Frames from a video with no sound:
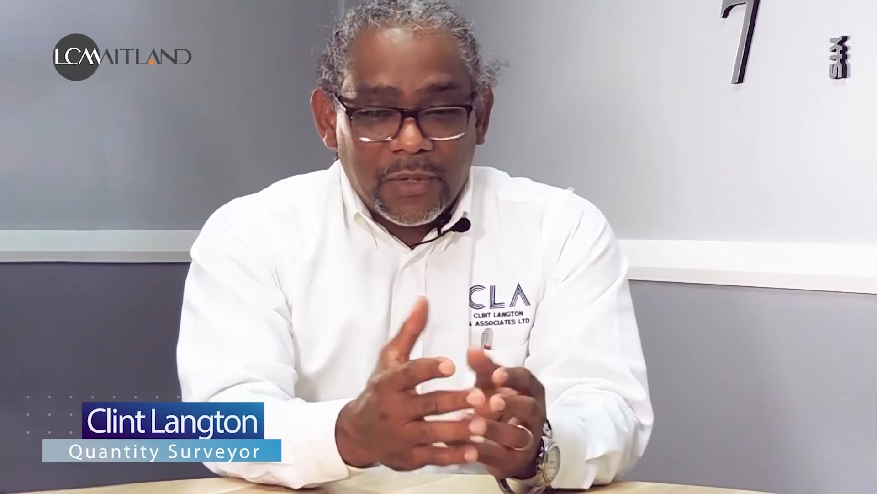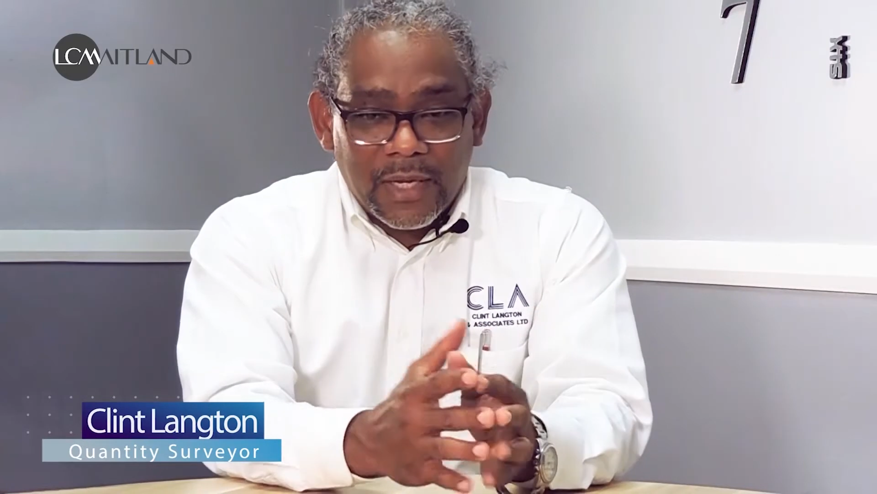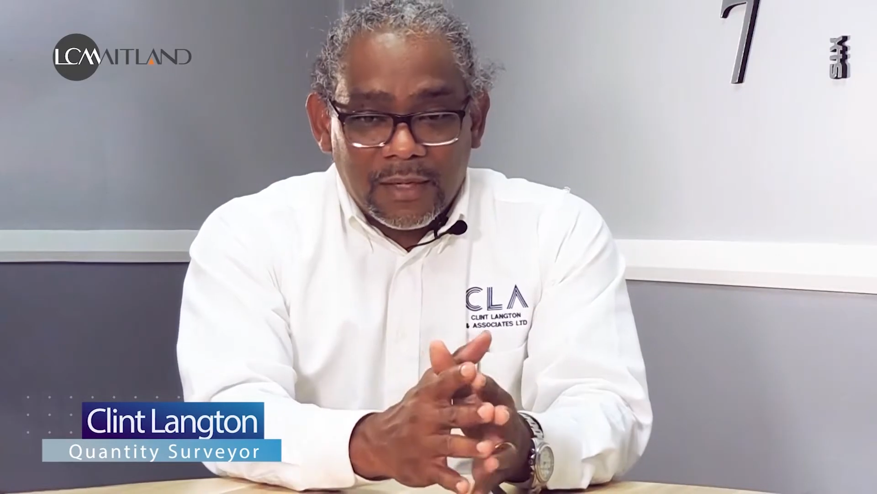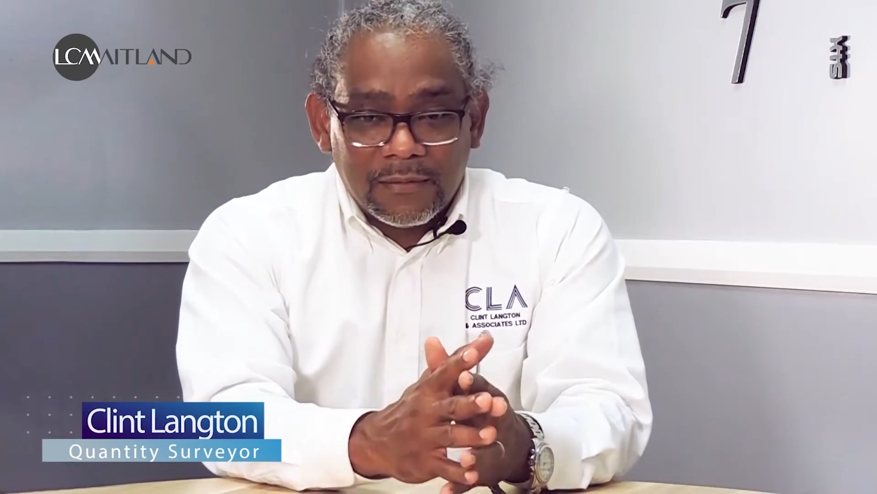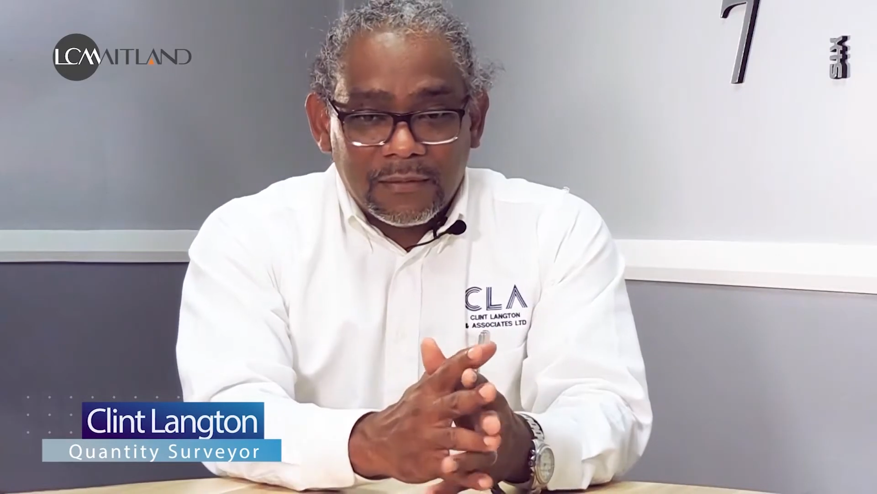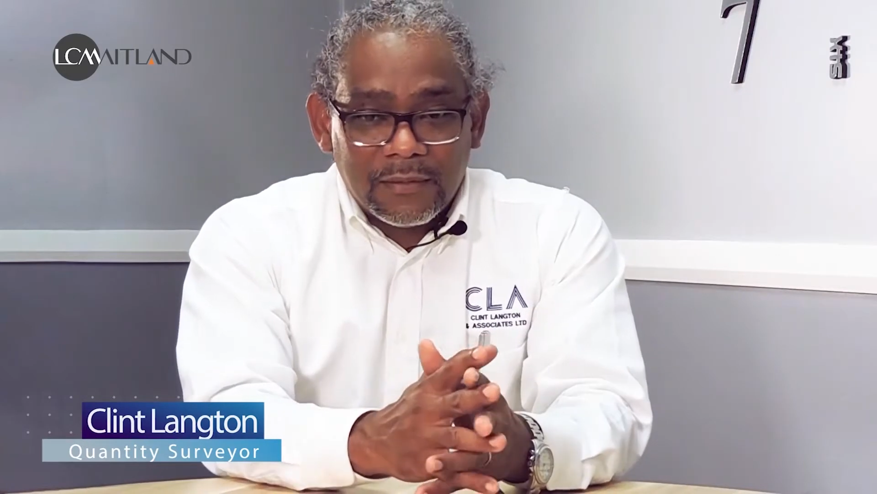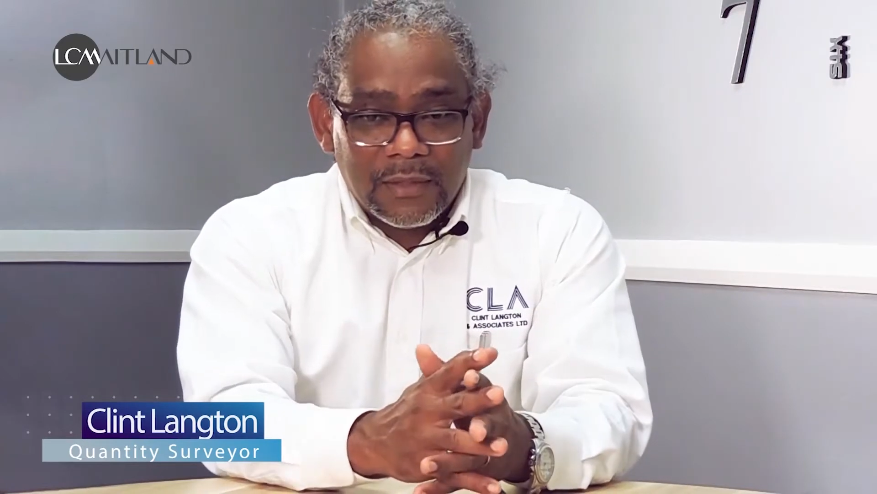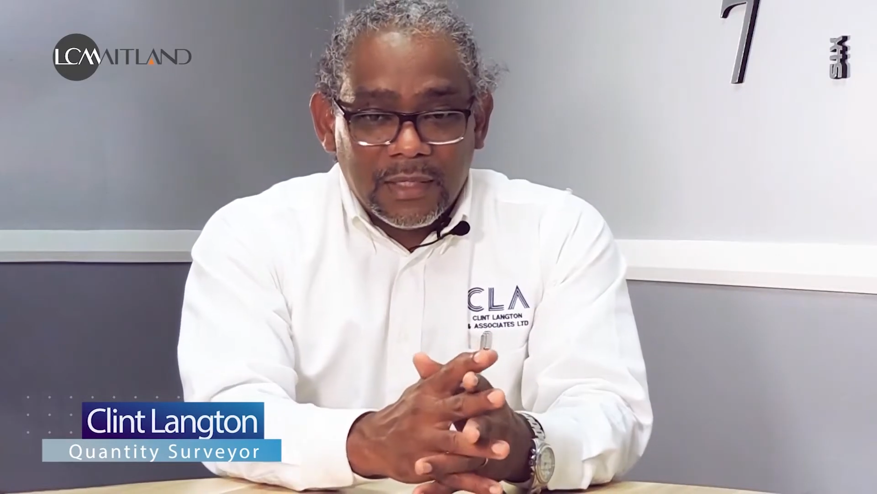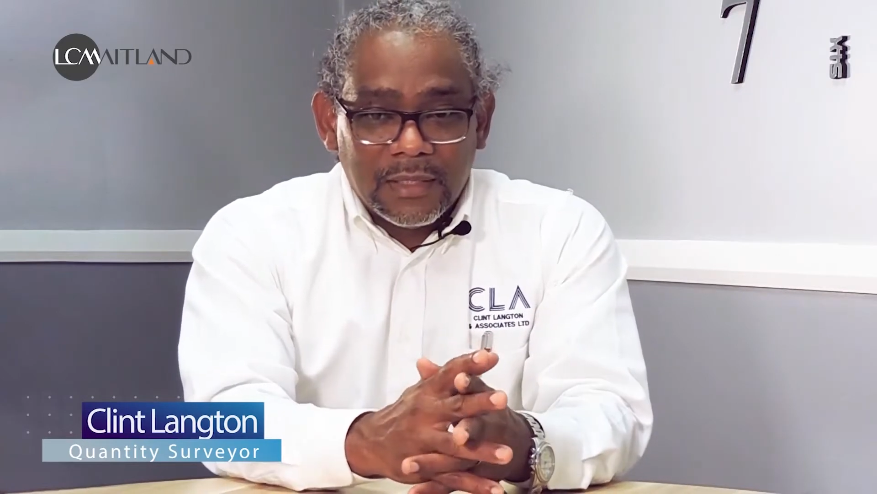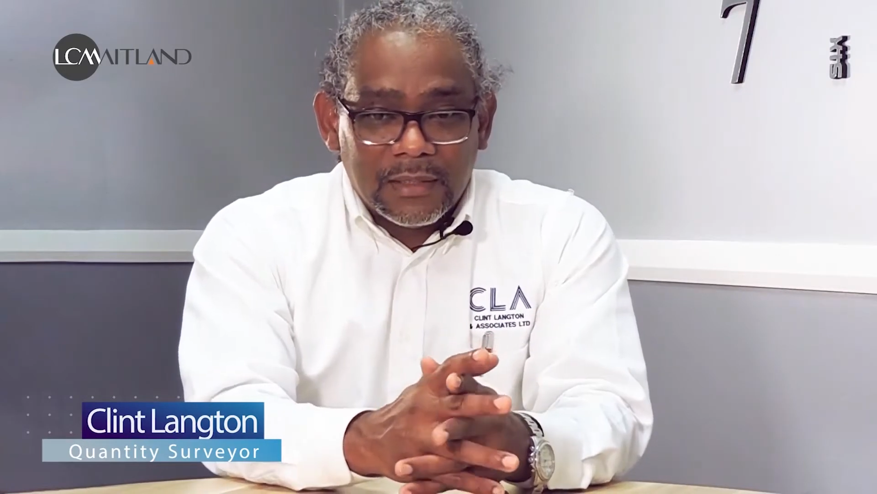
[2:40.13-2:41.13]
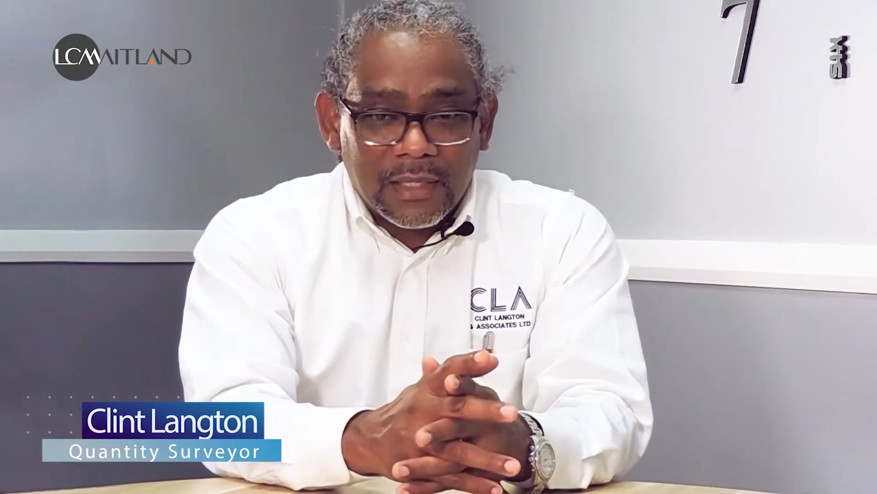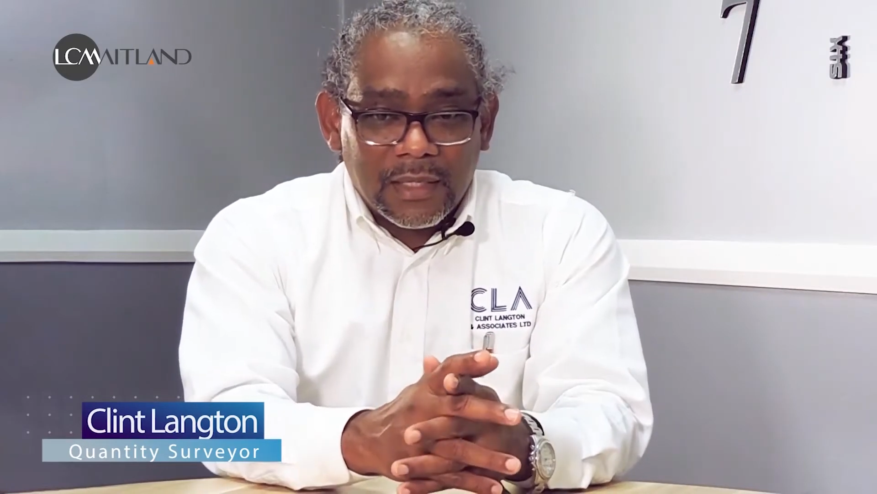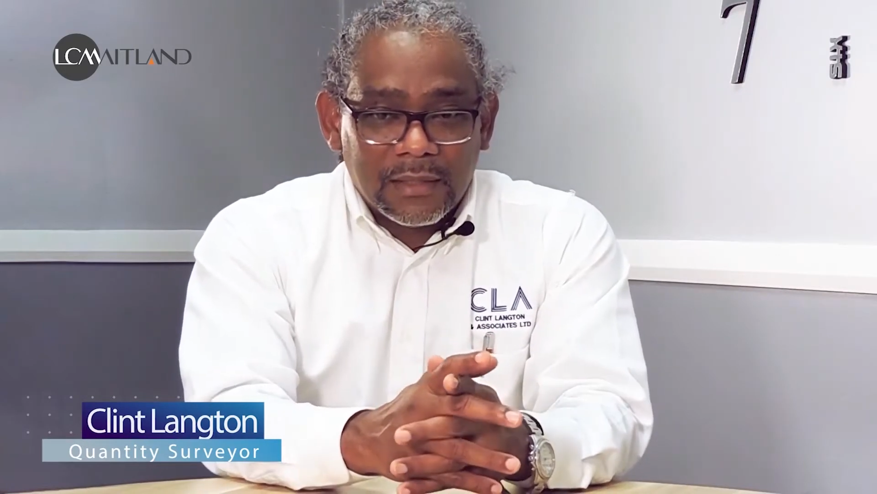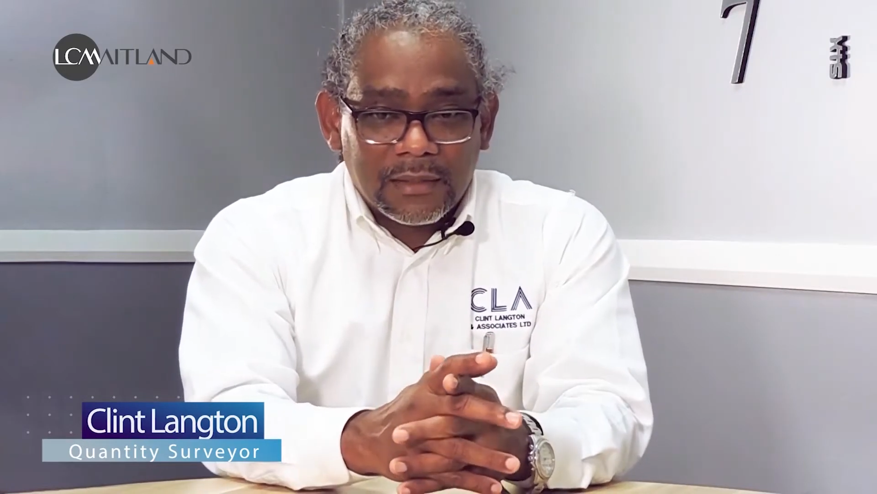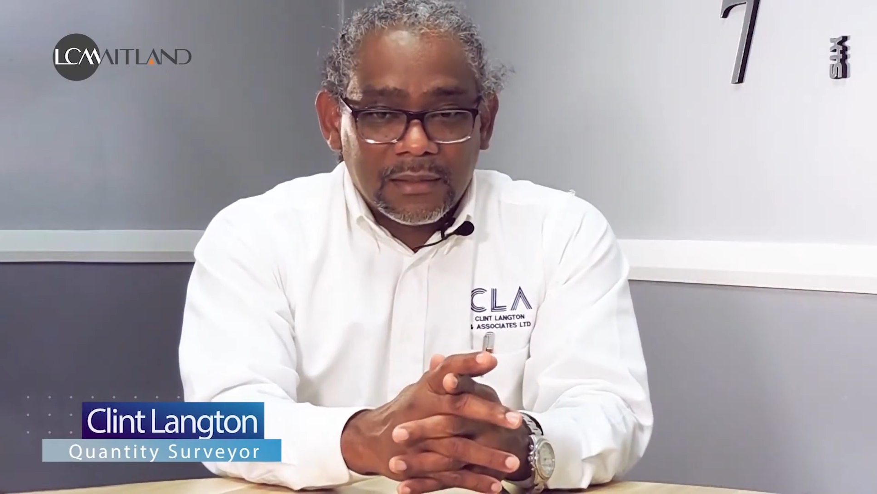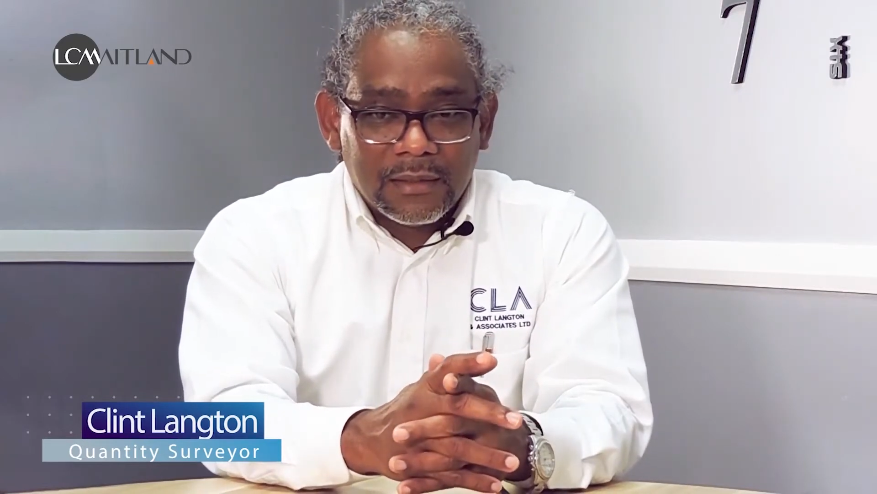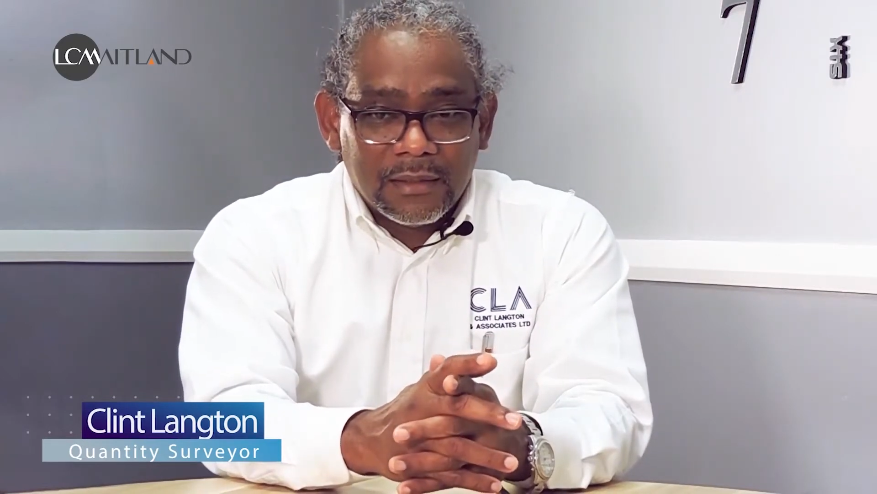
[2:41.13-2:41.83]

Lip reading: we have is that,